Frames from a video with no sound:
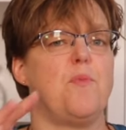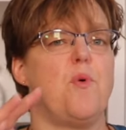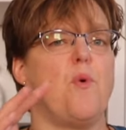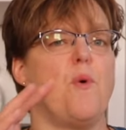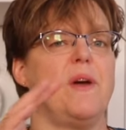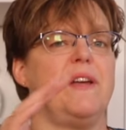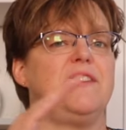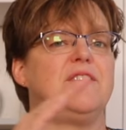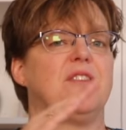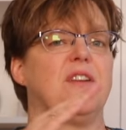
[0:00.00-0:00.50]

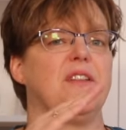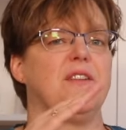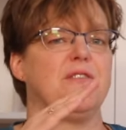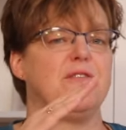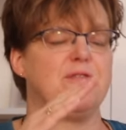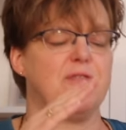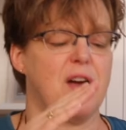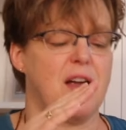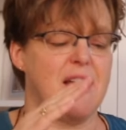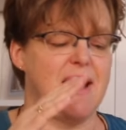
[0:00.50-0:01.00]
points on the
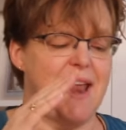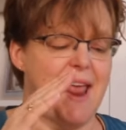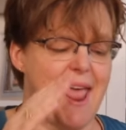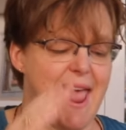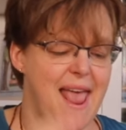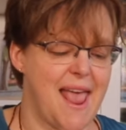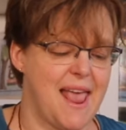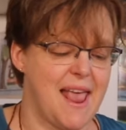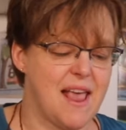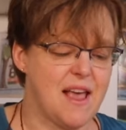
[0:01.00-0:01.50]
front
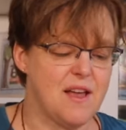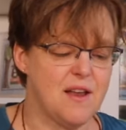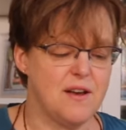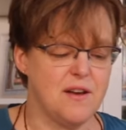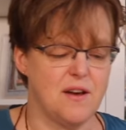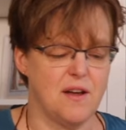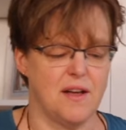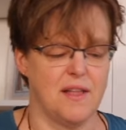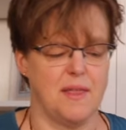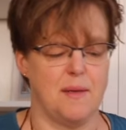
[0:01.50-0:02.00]

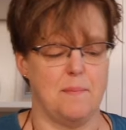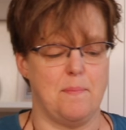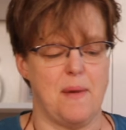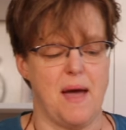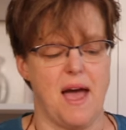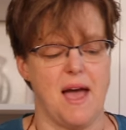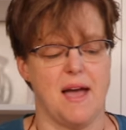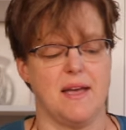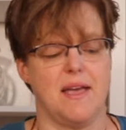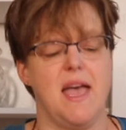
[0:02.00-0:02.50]
and on the
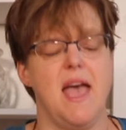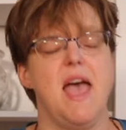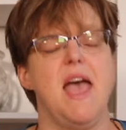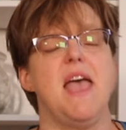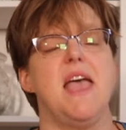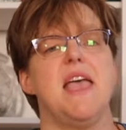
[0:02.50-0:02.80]
back,